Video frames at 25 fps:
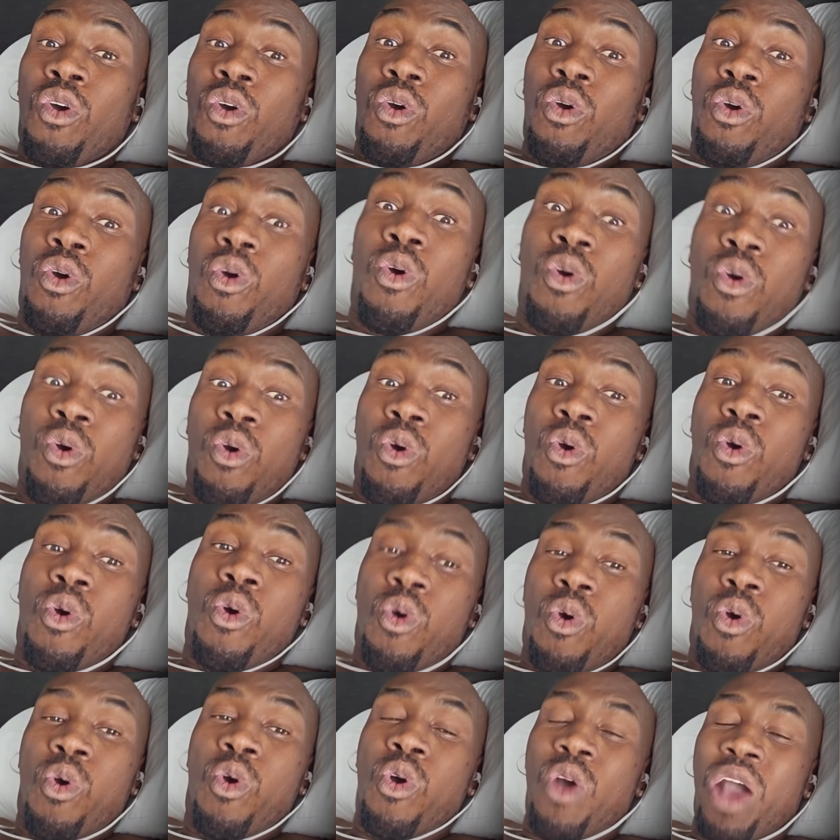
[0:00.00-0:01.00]

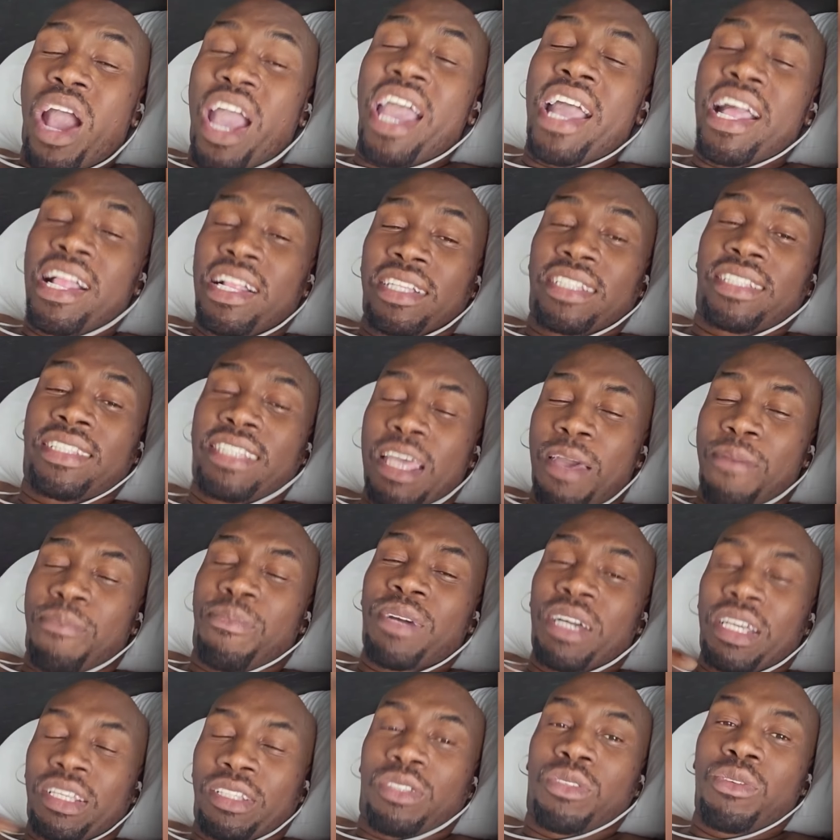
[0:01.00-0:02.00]
Who else they
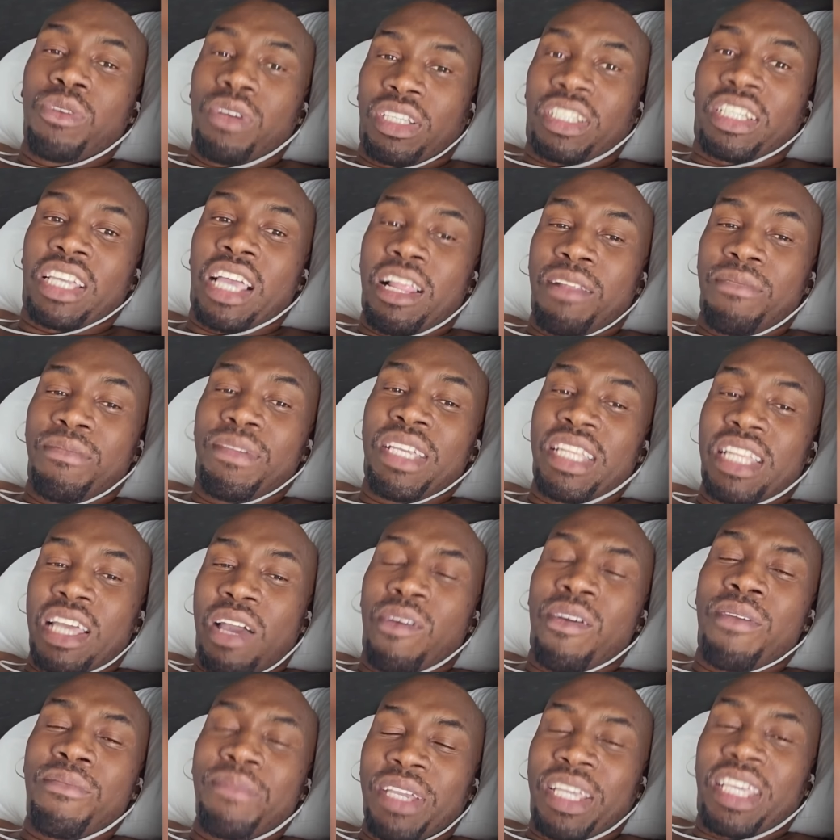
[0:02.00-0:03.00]
on social media
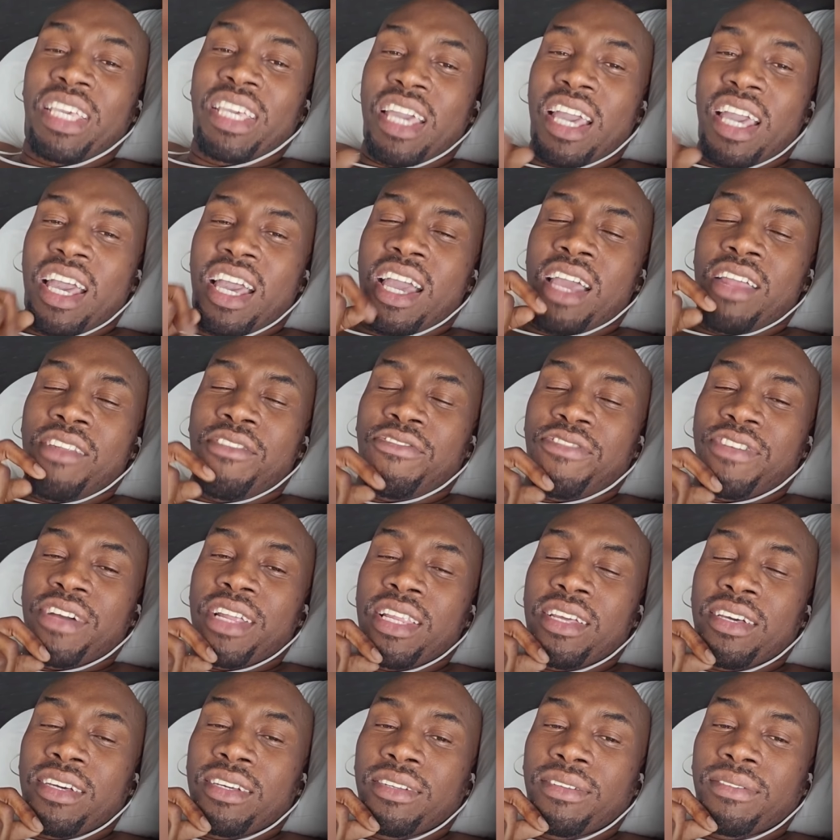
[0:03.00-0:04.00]
when I can
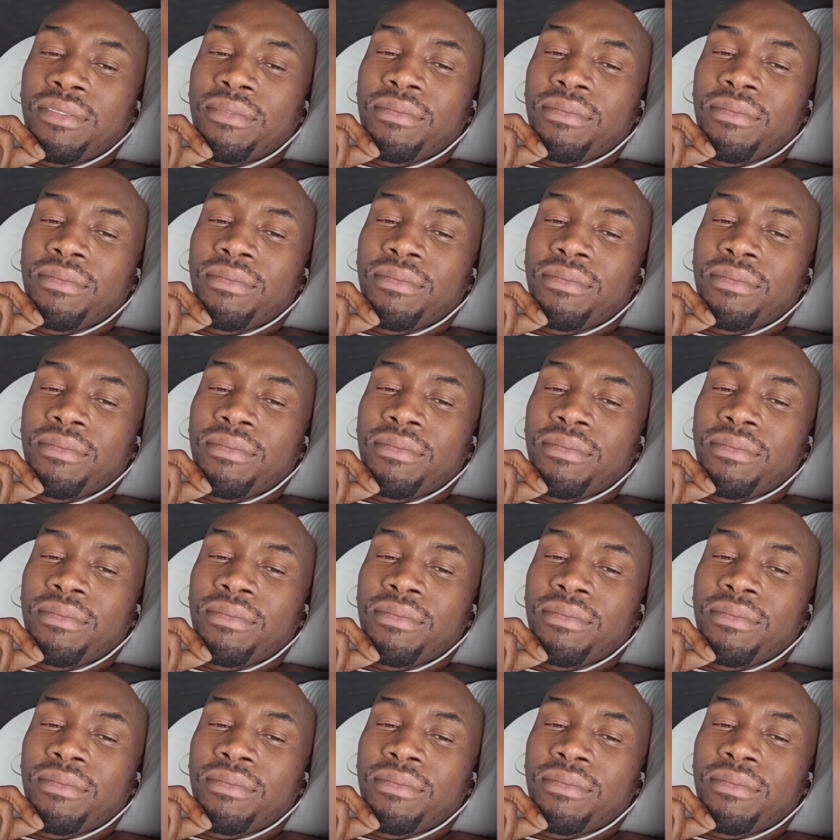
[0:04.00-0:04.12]
unfollow?